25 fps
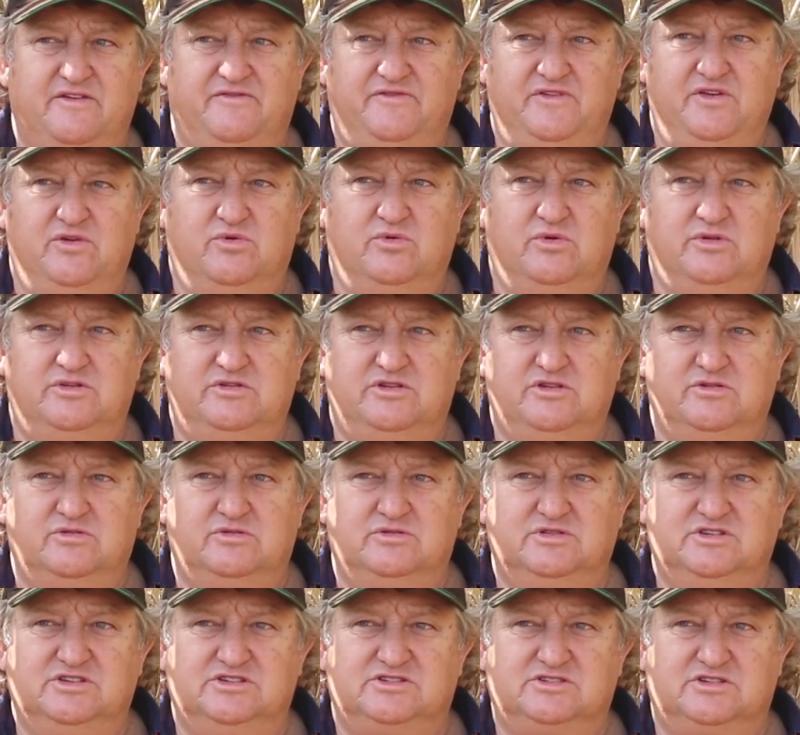If you were
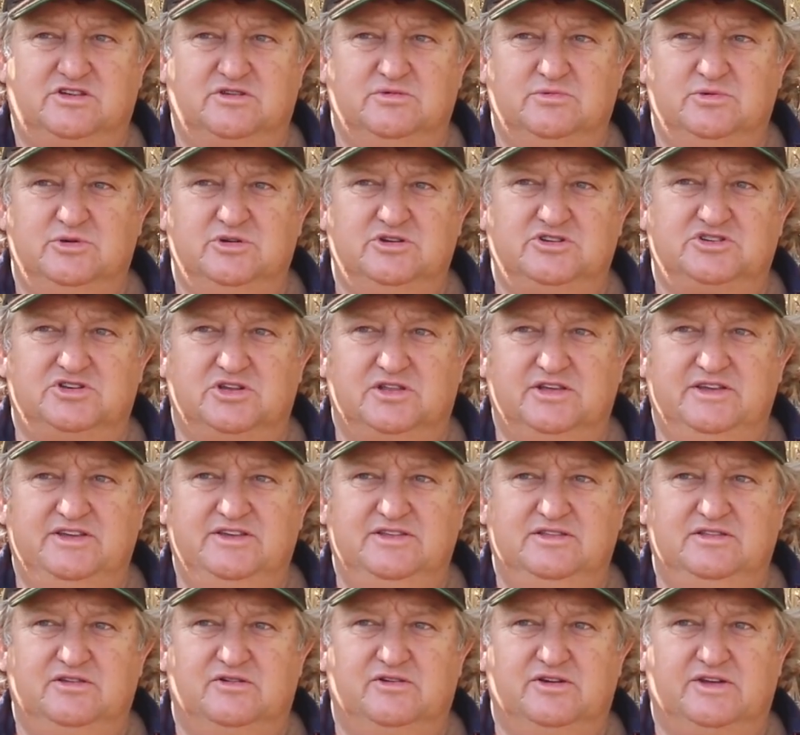doing this
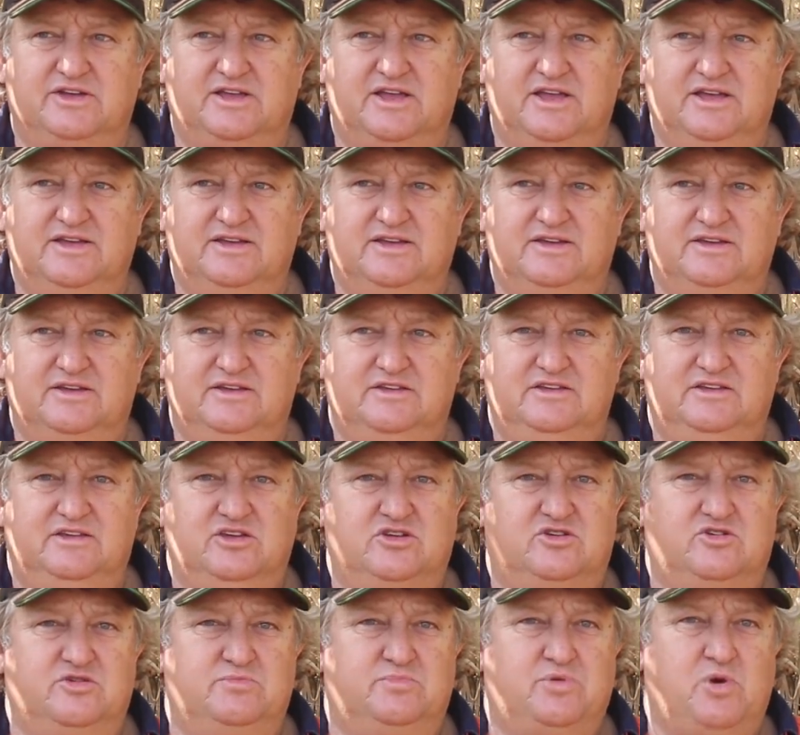commercially like
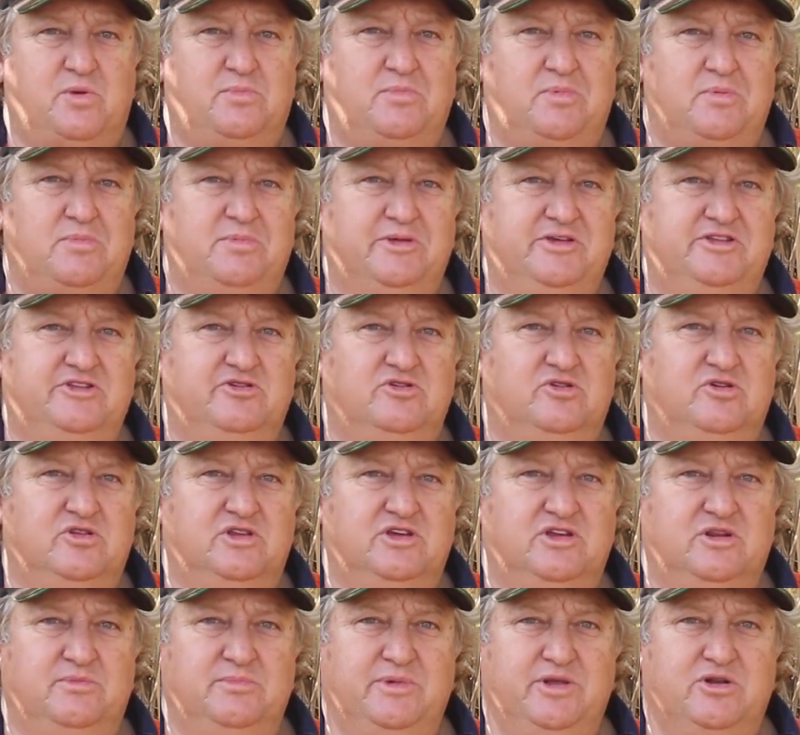you could probably do
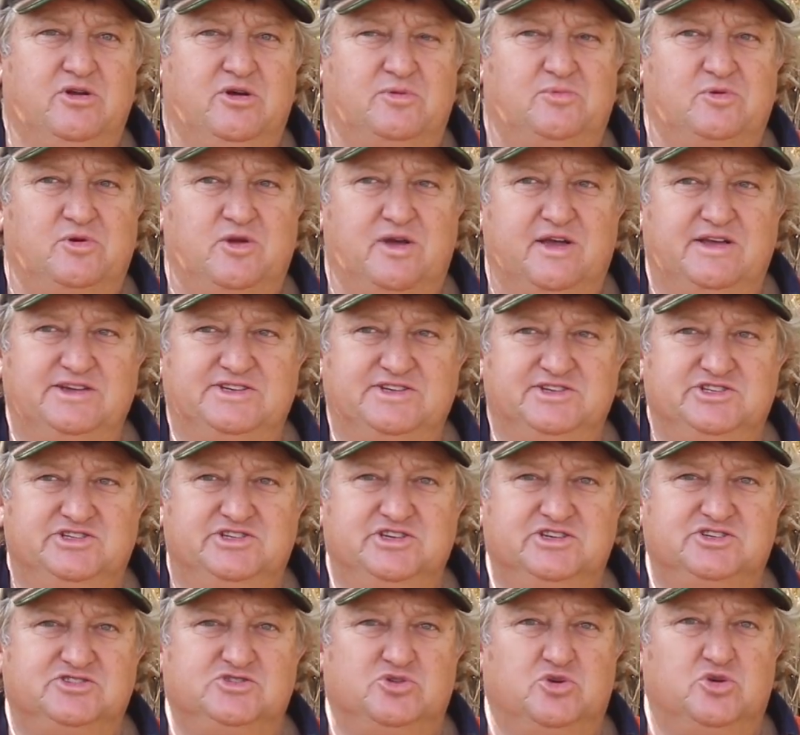a little bit of
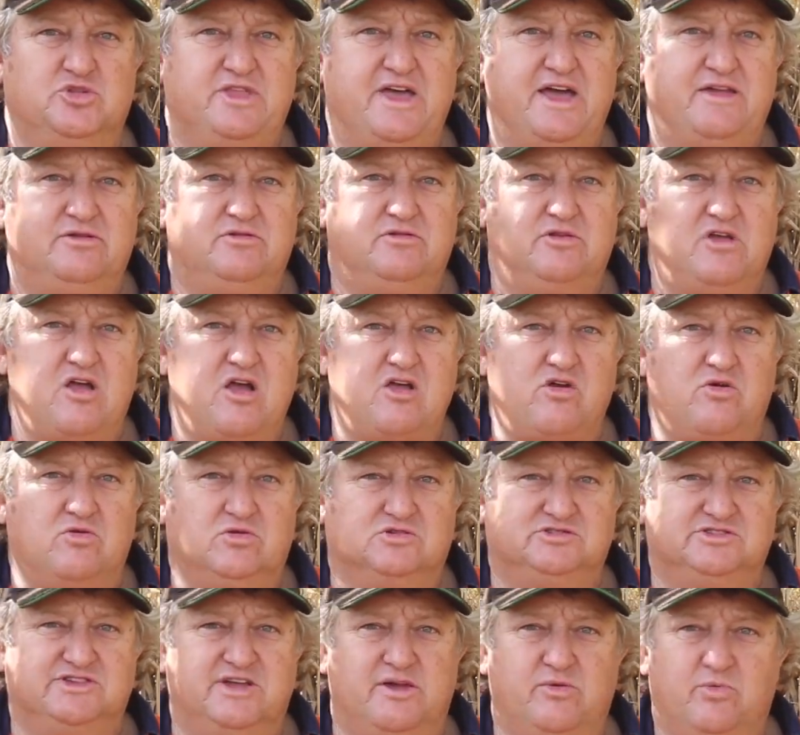operations just on that
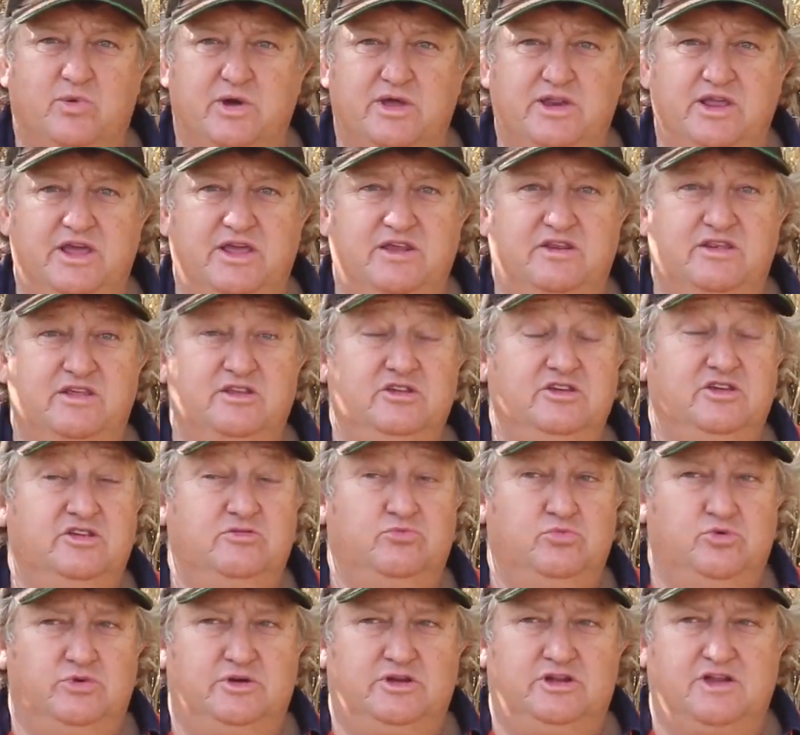across that one end and
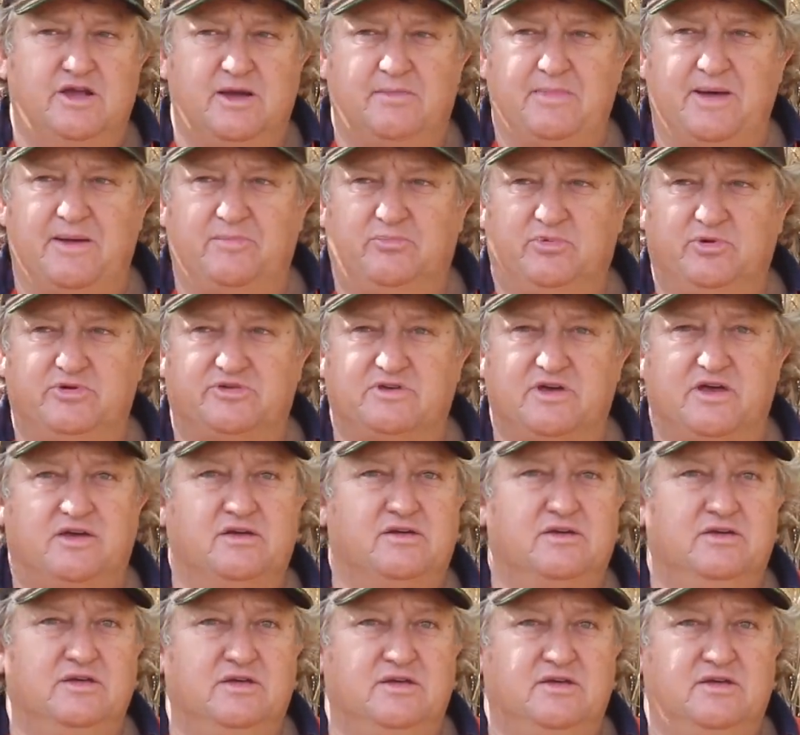you would come up with
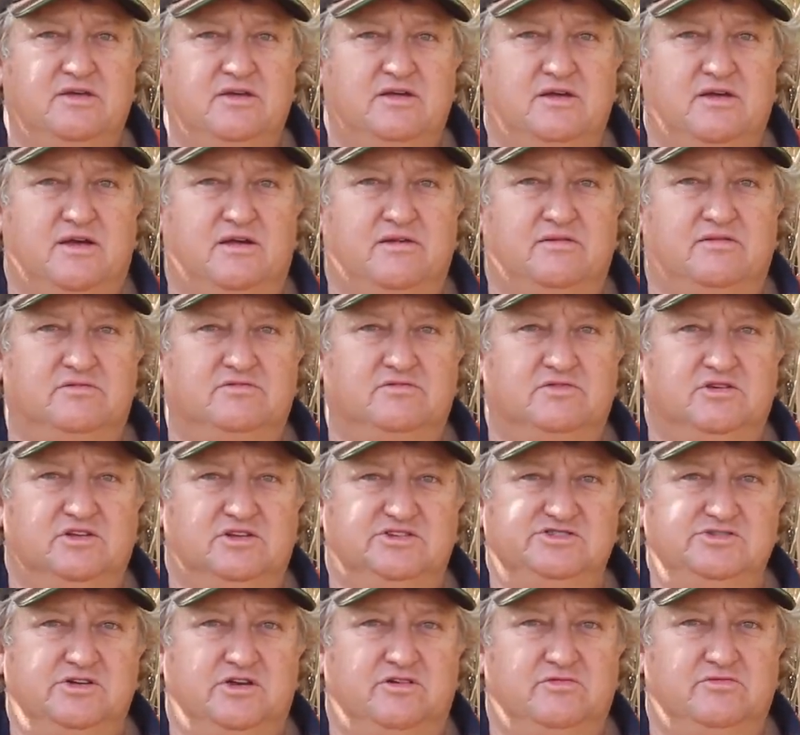a a
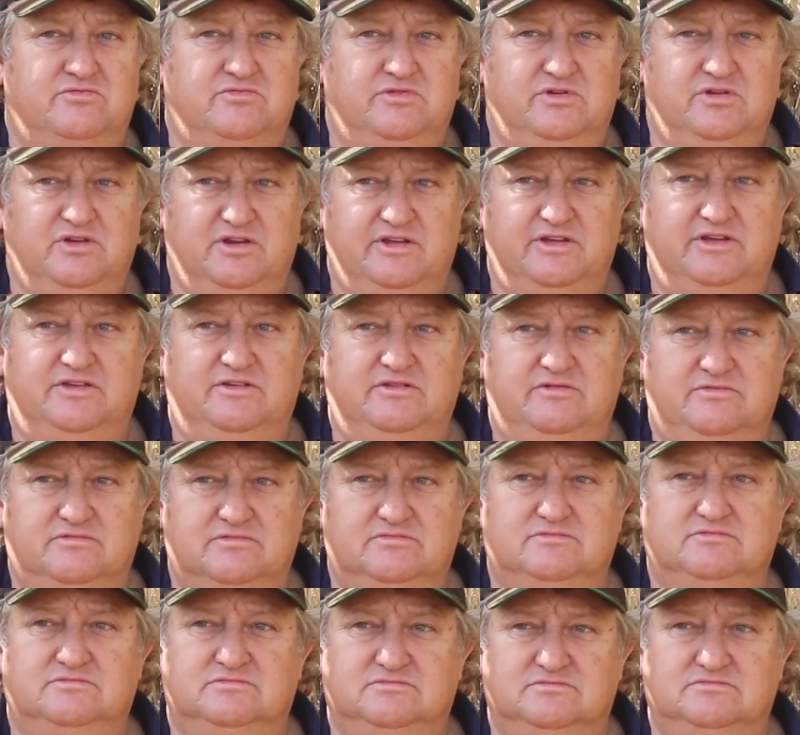really, really
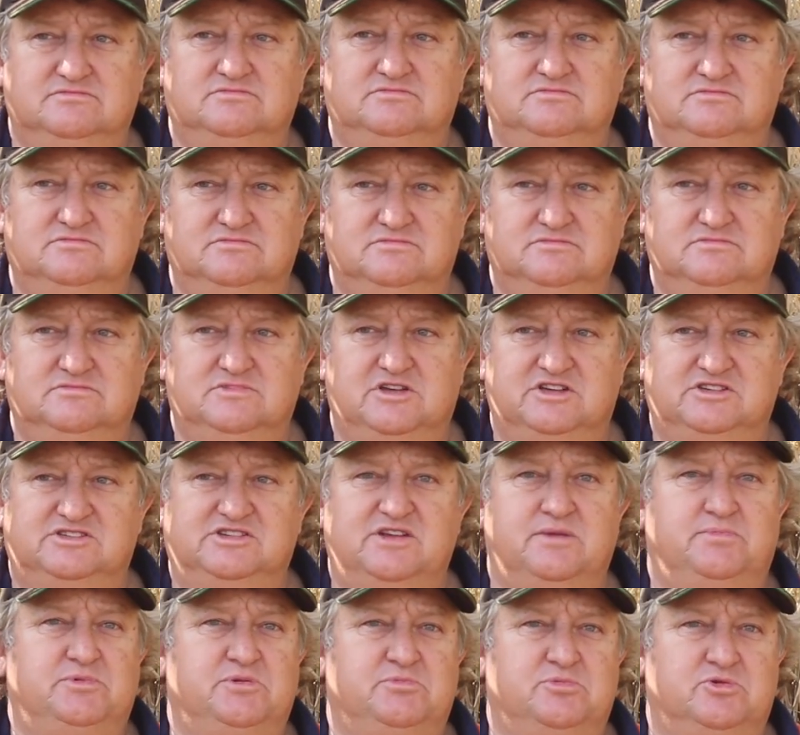
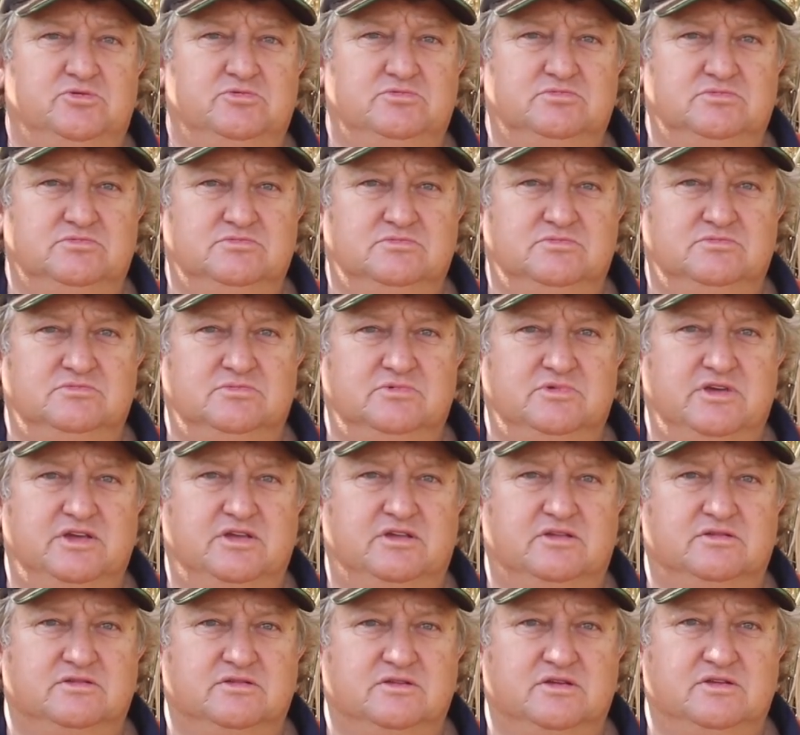acceptable
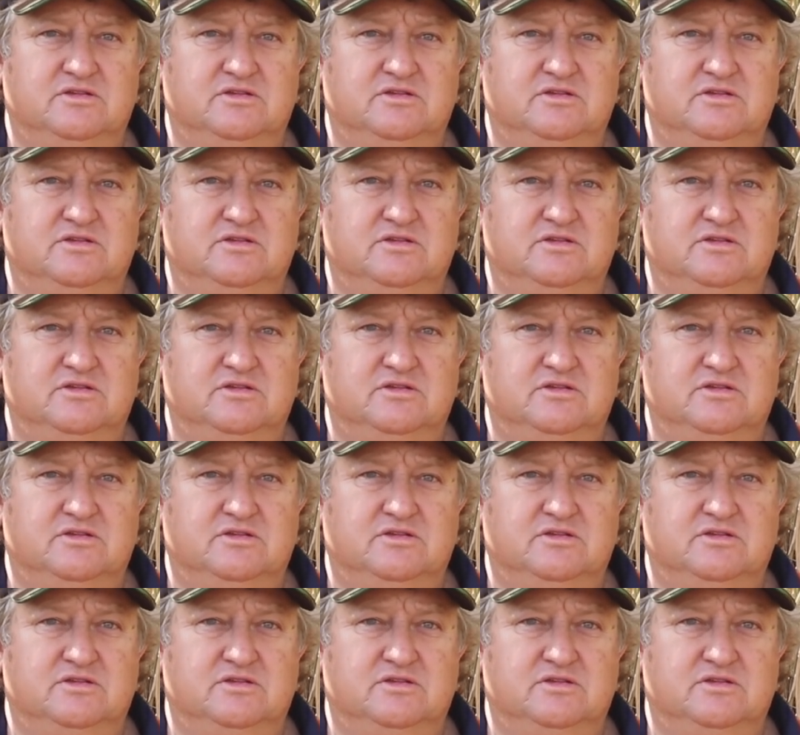thing.